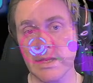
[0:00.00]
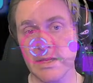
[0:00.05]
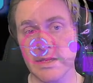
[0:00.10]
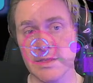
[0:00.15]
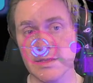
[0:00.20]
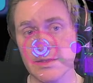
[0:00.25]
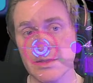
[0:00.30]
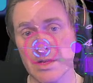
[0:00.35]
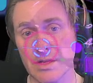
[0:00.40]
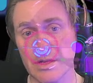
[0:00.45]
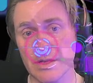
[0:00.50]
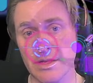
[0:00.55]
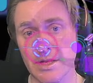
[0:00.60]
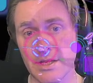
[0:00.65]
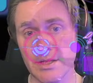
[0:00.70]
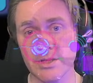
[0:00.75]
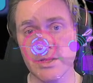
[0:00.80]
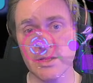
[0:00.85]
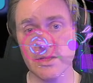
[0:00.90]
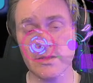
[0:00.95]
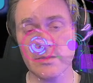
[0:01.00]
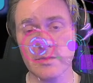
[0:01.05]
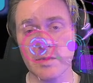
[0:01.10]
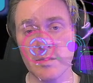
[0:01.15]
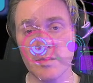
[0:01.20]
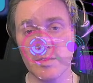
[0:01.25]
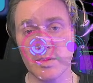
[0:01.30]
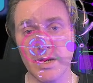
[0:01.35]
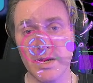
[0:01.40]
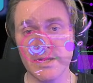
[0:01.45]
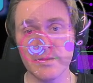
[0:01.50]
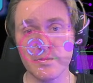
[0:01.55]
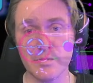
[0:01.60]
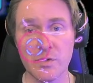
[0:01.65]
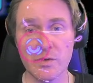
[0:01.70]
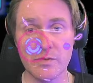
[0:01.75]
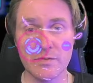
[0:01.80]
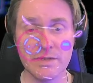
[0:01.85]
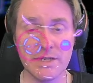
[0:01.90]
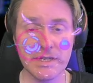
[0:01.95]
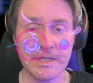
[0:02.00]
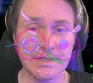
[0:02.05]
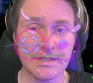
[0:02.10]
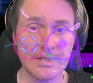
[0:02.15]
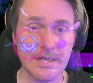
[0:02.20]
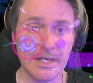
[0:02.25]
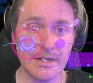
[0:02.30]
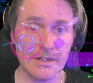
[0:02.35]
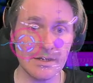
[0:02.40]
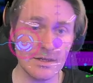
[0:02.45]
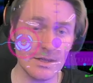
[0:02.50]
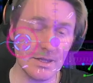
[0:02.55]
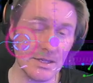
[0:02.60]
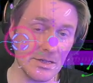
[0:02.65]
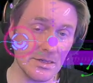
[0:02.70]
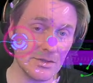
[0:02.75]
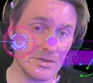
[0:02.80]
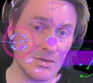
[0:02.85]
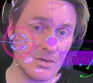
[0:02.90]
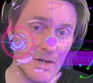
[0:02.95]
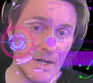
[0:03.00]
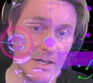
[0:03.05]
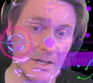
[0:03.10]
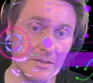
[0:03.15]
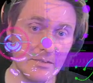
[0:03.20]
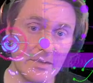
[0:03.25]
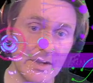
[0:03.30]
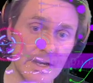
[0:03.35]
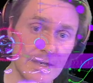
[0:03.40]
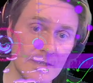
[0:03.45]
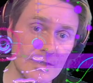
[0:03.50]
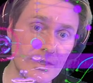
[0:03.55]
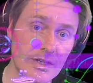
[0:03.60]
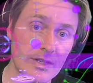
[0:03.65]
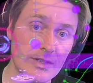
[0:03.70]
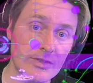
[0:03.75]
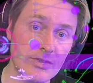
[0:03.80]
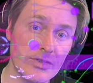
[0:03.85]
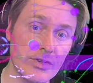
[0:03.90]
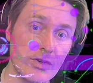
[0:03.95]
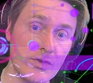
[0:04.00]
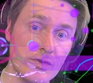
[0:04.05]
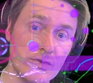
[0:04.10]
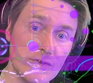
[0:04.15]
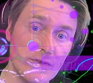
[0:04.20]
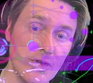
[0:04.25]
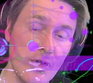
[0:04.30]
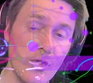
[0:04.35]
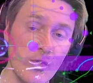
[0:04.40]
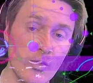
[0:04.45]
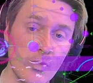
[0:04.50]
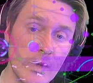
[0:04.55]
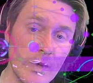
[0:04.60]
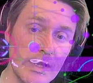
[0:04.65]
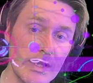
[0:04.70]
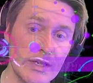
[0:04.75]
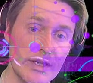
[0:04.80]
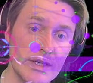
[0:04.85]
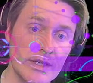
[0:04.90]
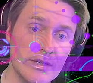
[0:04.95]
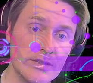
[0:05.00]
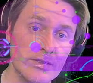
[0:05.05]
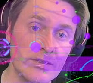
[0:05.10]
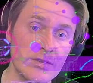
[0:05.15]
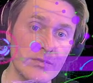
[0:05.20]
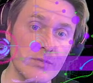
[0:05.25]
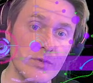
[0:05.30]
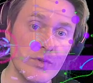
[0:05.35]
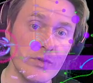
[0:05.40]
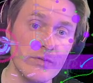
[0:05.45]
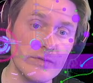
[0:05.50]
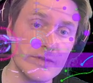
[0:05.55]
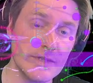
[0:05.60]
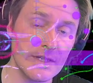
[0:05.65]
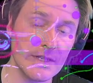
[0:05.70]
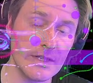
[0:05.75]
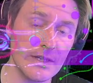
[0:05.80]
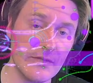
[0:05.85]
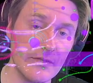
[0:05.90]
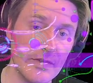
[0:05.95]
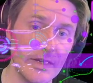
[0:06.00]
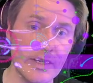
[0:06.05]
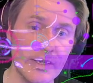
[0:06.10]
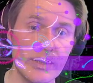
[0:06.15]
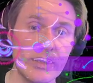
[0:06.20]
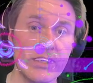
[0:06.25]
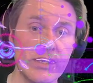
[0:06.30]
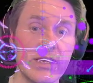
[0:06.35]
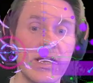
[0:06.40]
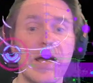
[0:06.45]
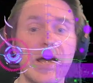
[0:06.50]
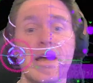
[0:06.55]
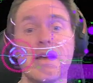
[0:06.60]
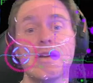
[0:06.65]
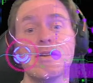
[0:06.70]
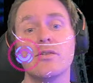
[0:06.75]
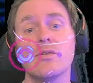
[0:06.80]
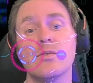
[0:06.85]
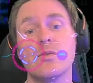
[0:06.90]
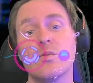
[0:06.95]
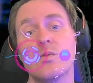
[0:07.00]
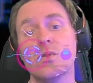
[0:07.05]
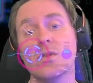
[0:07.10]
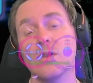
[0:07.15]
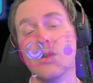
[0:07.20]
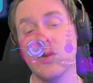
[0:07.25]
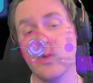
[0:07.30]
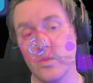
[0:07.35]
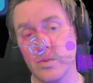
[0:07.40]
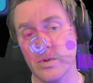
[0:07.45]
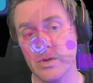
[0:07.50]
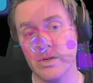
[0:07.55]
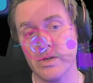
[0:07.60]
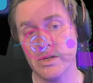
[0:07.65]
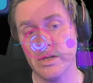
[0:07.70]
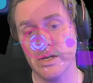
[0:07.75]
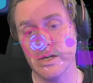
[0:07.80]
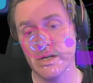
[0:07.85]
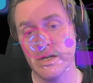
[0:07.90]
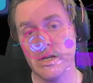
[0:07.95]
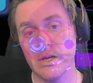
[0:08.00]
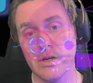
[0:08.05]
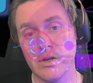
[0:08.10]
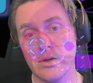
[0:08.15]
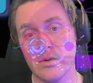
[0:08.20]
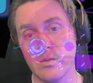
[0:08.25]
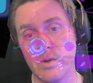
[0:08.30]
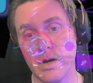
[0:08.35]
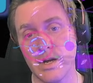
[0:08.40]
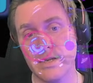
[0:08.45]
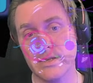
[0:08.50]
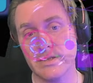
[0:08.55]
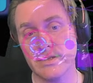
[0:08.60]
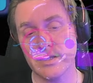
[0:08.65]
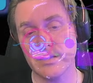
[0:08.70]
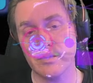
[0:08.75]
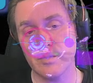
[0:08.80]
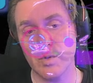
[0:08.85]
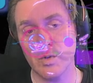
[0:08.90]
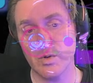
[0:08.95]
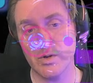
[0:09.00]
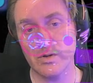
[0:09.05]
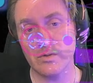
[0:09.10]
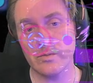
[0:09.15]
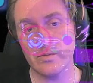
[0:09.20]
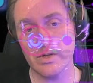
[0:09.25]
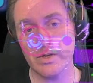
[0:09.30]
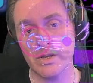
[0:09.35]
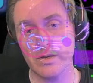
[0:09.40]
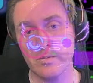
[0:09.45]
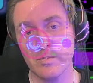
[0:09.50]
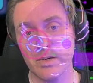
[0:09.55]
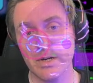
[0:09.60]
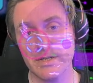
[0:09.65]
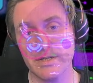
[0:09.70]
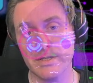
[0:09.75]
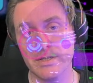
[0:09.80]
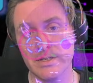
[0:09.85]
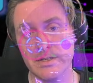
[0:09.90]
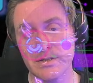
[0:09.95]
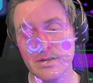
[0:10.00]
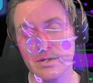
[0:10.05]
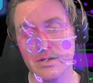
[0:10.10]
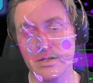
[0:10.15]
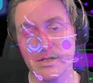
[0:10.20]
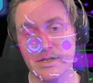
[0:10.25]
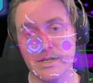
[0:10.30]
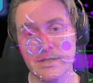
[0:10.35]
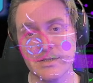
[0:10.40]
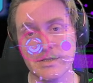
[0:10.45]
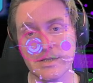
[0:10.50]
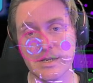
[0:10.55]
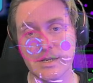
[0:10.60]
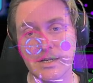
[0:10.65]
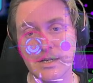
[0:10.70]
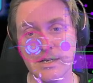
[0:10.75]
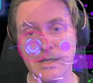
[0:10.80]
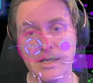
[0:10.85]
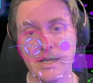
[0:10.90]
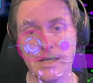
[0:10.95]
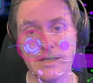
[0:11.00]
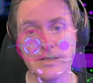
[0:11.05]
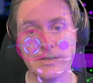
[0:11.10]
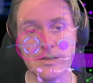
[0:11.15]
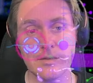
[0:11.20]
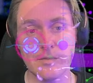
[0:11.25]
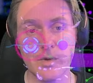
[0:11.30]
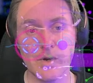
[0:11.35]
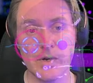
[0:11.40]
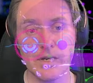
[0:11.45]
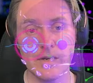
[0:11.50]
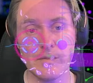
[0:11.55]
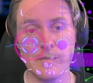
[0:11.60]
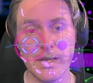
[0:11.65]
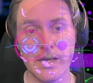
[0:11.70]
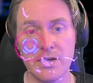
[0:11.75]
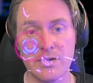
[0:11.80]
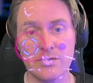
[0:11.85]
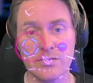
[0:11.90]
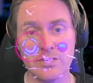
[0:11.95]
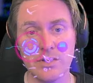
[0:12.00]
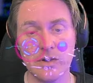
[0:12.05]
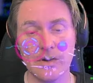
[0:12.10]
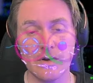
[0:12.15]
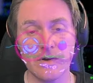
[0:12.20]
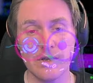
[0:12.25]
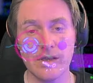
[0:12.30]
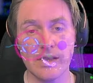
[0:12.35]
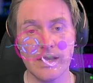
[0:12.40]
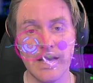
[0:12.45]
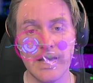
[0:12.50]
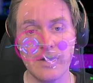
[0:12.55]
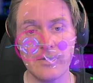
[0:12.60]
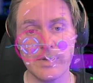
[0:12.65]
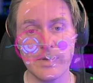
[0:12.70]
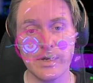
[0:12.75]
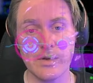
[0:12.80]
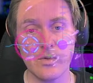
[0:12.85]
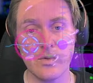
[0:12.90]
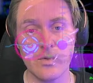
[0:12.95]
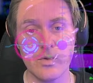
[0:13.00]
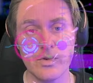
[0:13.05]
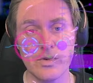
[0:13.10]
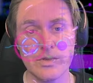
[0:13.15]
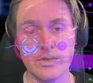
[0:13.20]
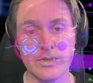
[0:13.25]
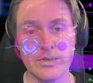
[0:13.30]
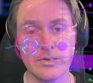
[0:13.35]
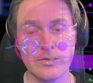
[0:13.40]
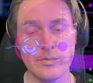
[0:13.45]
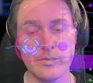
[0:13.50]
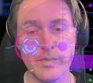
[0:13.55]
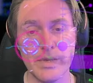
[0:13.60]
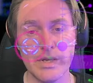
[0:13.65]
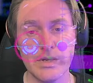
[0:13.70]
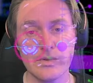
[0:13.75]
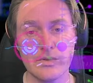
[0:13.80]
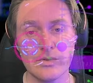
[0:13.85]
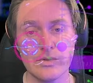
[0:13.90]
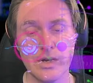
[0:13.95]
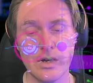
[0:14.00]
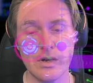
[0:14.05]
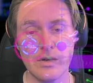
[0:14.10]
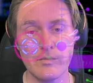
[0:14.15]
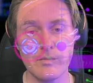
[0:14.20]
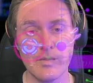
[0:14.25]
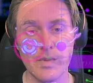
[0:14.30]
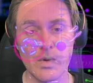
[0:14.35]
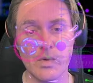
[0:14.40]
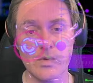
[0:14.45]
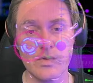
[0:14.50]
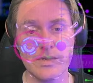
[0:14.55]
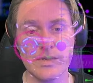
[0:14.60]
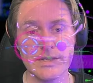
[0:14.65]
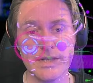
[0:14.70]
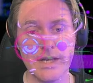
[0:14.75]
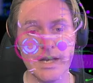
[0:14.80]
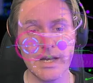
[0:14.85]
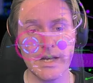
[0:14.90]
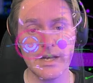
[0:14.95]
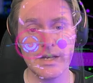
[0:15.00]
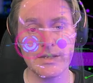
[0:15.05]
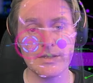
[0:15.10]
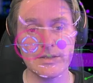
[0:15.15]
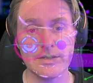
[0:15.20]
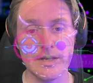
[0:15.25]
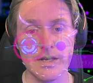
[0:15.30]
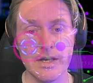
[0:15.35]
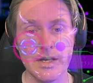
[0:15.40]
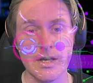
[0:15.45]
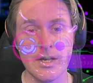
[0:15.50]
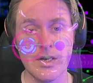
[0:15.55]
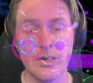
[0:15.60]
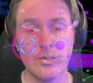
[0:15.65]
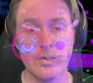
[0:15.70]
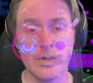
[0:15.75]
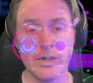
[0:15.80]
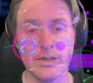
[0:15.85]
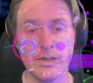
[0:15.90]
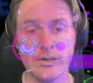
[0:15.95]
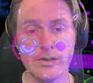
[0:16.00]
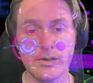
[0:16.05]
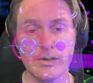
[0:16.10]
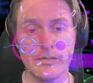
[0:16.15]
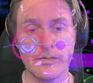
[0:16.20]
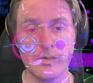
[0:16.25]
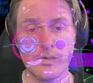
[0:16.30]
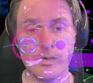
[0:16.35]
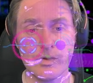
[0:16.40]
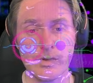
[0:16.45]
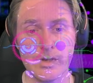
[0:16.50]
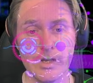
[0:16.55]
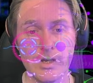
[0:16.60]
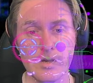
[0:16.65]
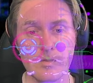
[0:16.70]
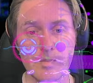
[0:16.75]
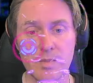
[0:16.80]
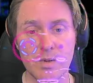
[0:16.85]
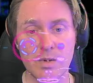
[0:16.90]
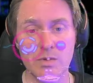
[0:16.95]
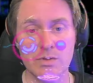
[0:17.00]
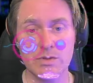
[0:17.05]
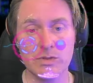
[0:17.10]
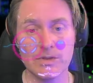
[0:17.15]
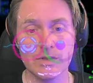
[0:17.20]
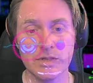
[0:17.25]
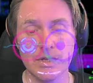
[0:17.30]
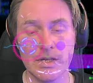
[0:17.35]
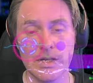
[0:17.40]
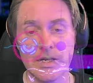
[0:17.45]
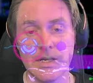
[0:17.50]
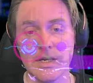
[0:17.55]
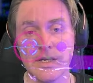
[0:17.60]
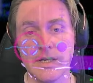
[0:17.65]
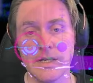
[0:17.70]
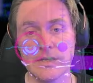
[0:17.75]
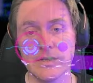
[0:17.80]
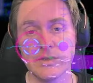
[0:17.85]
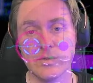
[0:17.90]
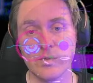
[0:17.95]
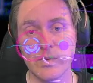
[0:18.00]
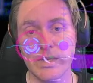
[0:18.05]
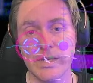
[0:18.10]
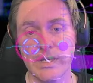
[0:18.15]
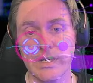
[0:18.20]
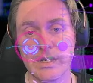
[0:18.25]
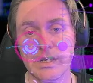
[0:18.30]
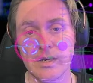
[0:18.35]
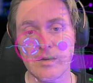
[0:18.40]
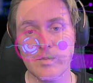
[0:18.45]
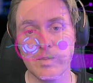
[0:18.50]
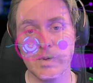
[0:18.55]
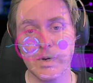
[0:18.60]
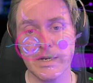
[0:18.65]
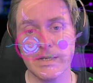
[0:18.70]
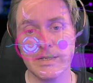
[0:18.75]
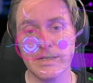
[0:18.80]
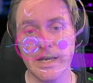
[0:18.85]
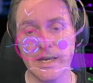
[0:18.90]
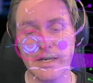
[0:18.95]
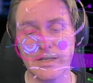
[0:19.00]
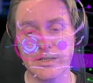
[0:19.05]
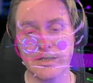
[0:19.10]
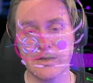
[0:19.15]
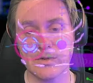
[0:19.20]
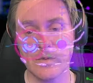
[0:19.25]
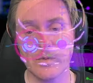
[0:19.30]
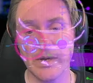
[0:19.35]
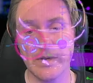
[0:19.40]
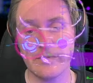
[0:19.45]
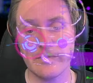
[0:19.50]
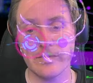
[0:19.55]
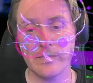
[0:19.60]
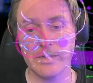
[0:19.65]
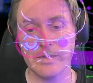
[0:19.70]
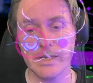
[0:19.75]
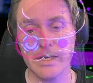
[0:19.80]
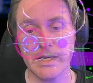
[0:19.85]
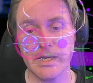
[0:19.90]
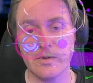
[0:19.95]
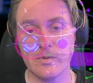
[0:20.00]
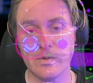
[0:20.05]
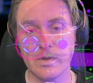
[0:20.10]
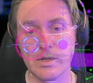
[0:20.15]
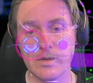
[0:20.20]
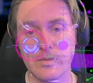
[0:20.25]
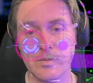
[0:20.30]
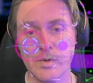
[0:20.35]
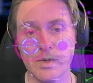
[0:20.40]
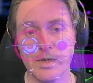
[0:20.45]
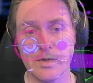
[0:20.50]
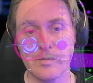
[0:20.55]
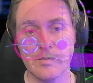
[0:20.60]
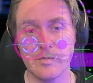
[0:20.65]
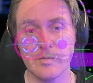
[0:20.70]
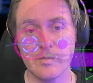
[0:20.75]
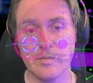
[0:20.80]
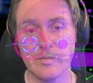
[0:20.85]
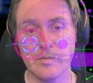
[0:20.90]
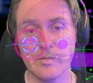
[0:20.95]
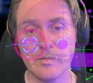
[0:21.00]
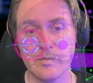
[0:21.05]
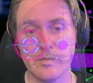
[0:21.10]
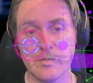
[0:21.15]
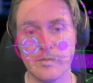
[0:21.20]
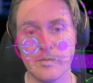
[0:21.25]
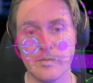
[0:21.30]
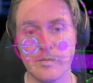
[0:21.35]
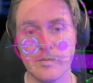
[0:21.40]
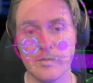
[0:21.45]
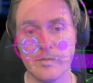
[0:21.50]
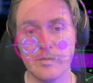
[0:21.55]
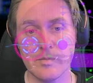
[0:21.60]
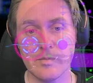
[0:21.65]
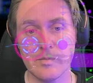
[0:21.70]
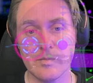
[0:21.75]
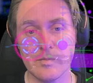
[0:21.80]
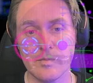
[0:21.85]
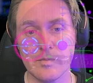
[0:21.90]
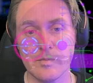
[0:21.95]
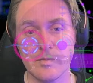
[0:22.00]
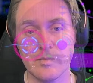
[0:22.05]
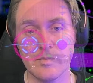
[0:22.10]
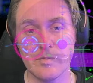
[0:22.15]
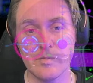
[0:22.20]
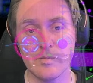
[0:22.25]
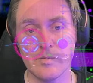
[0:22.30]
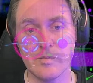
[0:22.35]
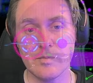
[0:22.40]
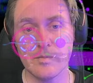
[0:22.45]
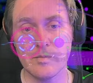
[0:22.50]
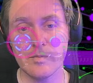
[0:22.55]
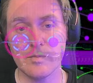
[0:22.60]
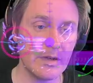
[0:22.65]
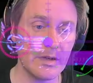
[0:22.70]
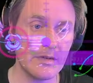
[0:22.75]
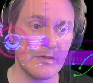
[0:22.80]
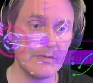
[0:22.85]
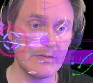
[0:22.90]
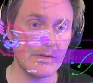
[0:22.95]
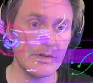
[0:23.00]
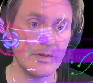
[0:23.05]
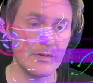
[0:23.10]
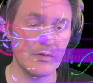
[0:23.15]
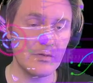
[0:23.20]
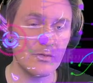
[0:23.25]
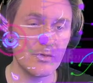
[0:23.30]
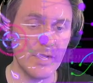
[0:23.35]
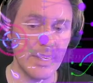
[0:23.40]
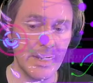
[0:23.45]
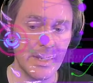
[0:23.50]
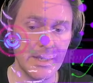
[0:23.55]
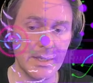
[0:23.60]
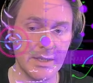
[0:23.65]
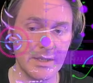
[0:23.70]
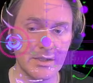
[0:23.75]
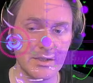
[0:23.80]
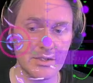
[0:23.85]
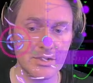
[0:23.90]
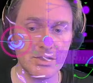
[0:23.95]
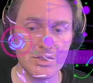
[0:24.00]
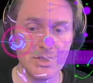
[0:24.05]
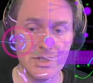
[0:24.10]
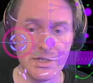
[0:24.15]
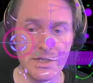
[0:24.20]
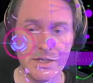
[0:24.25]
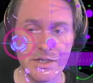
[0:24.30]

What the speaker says: Consolidation is when price moves inside a clear trading range and shows no willingness to move significantly higher or lower. Why is it important? When the price consolidates, it indicates the market makers are allowing orders to build on both sides. What do you look for? The impulse swing in price action away from the equilibrium, which is found at the halfway point of the range.